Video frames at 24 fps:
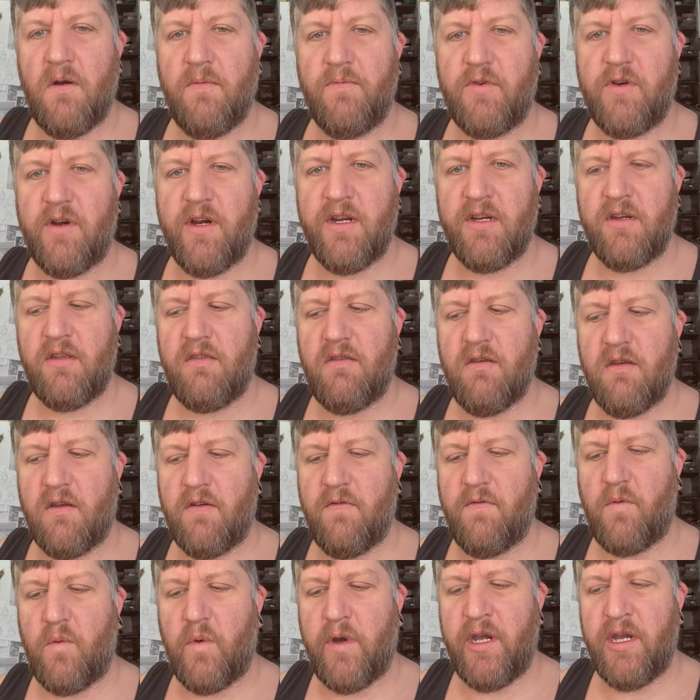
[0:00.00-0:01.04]
trying to think
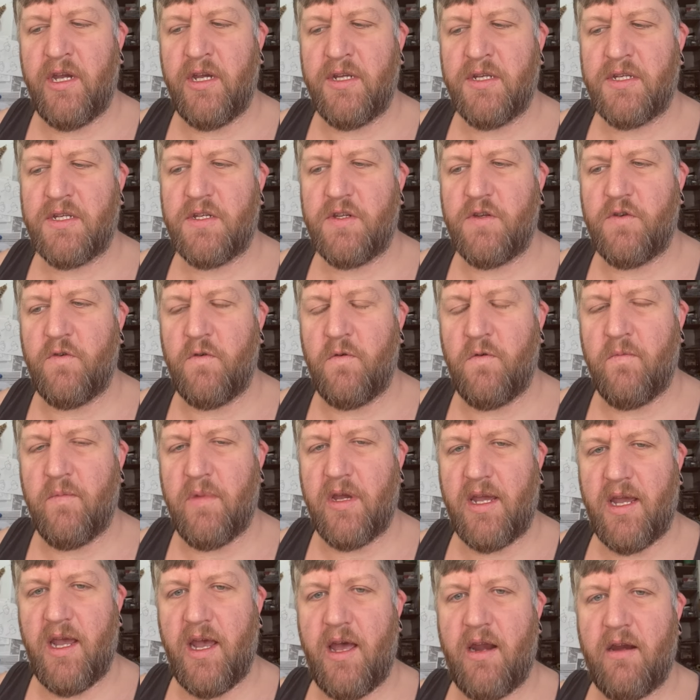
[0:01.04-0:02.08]
of ways to
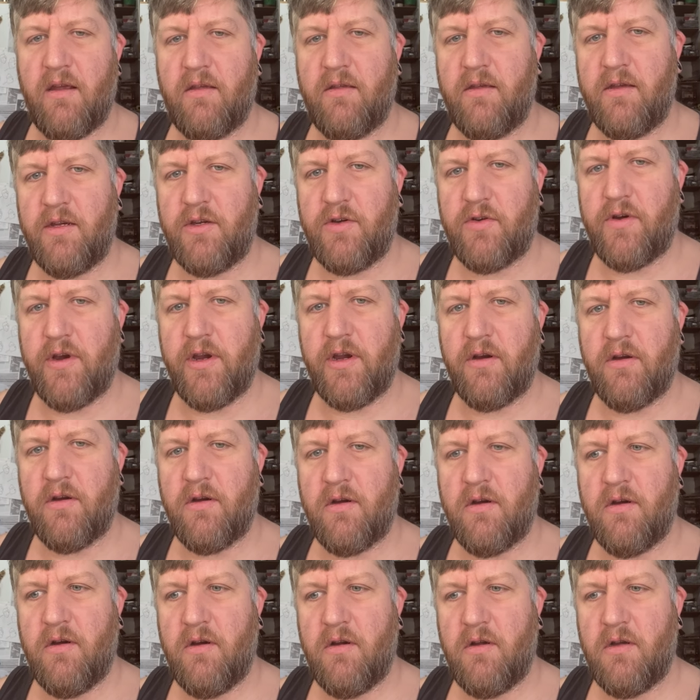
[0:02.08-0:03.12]
mechanically
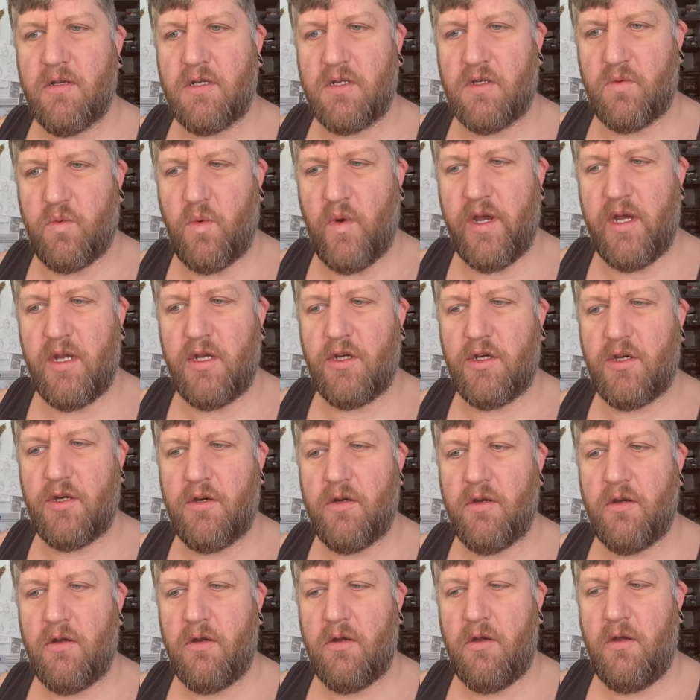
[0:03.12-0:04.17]
trigger a switch
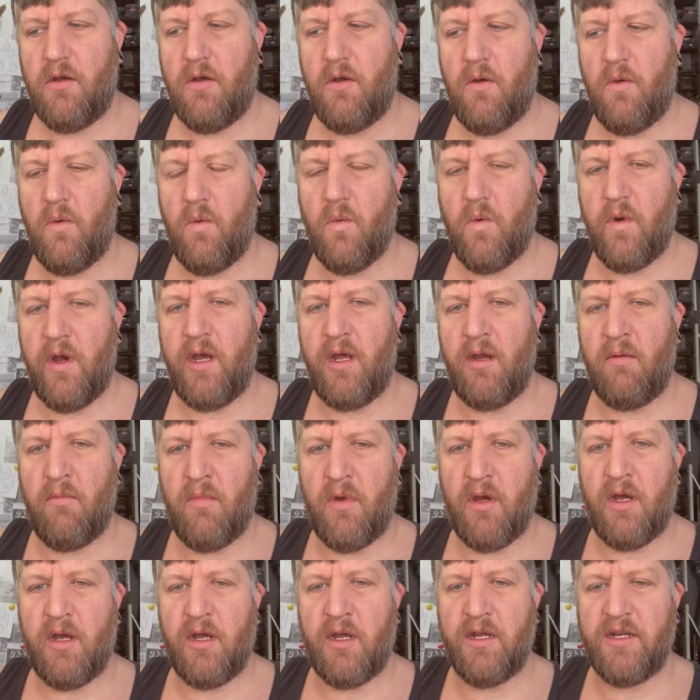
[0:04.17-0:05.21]
when
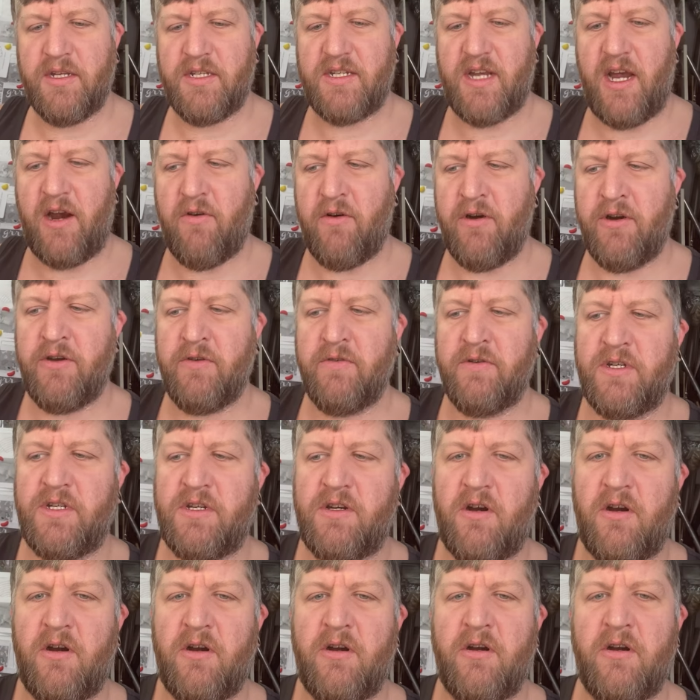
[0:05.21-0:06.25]
my sourdough
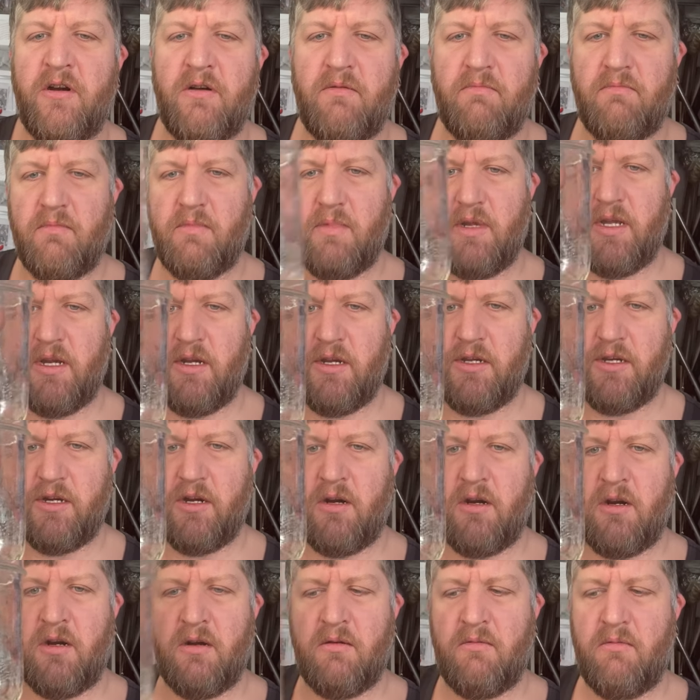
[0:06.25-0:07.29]
starter in a
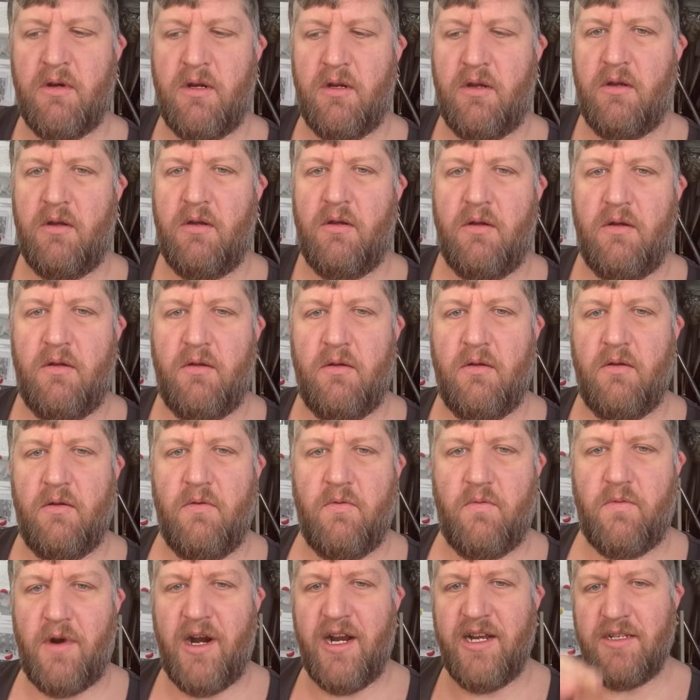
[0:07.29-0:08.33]
jar
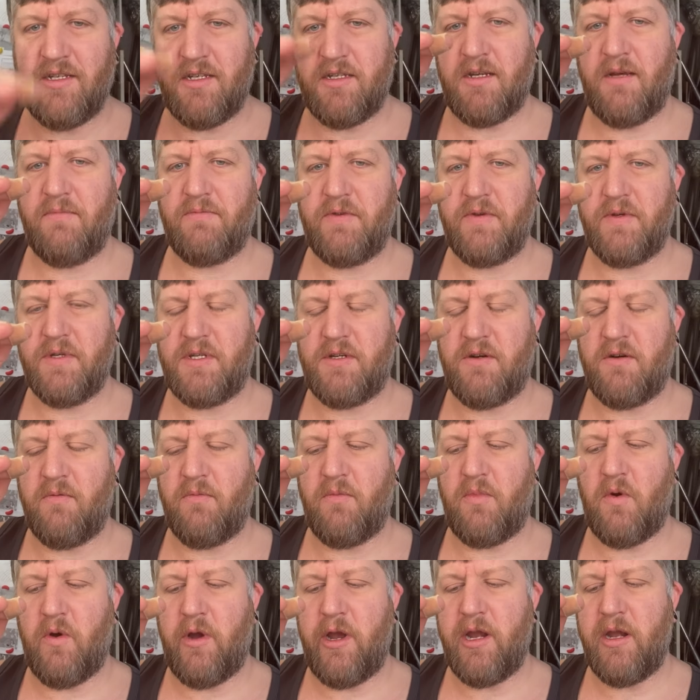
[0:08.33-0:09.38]
rises up to a certain
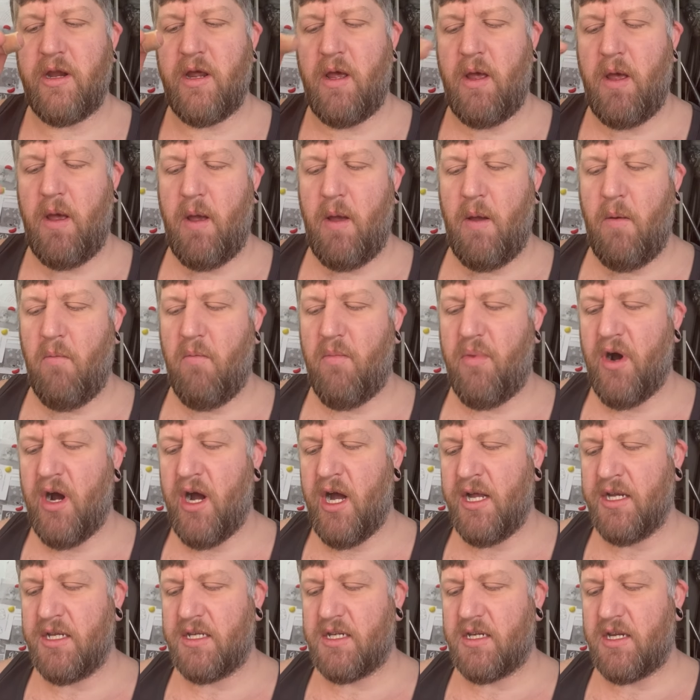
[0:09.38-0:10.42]
point.
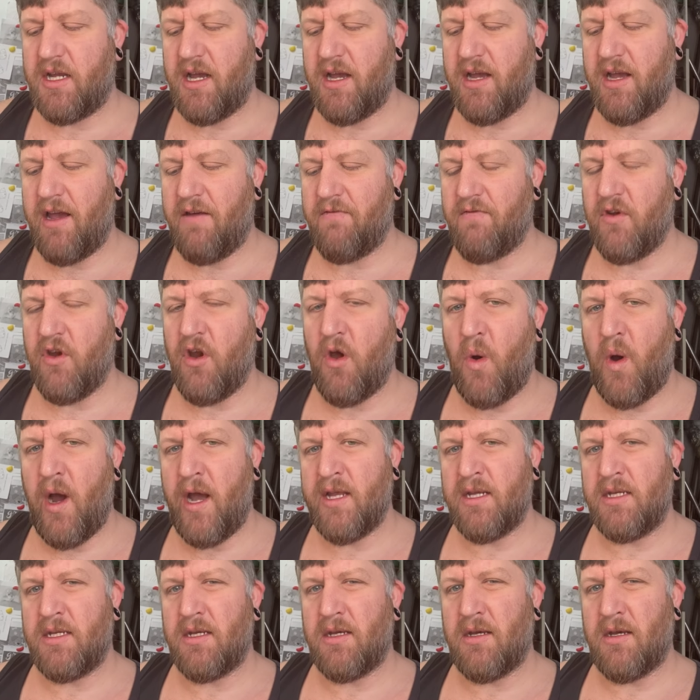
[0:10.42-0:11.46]
But I have no
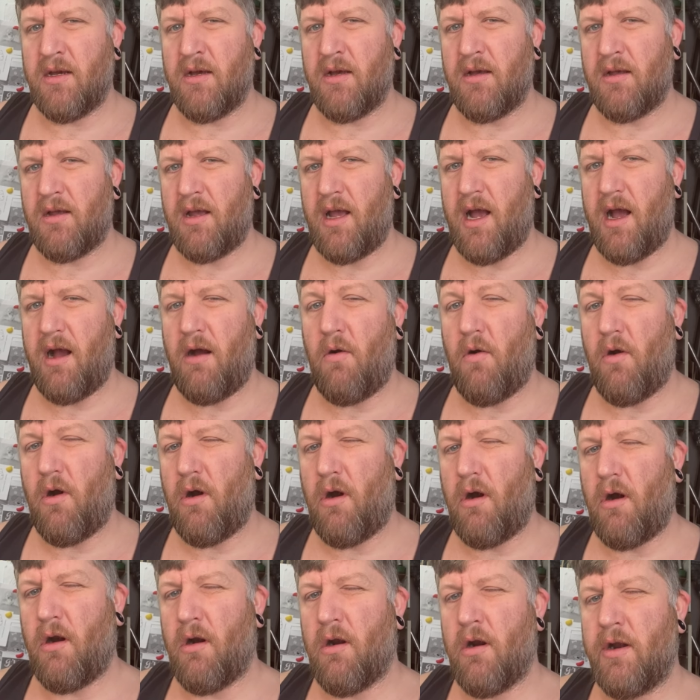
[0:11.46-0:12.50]
idea how
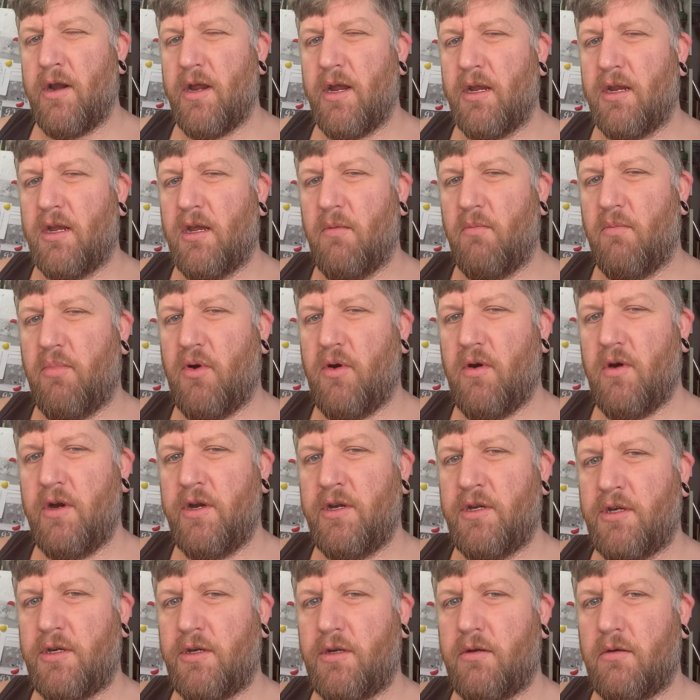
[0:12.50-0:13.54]
hard it can
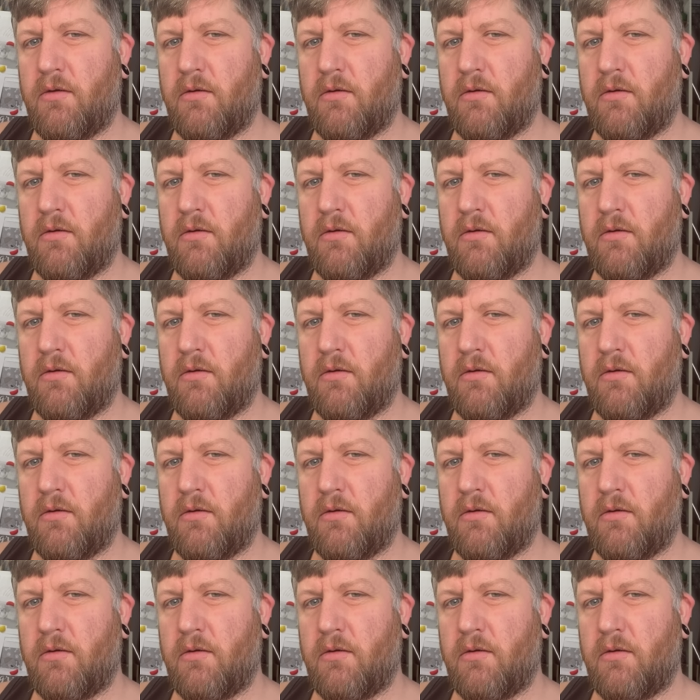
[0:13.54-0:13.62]
push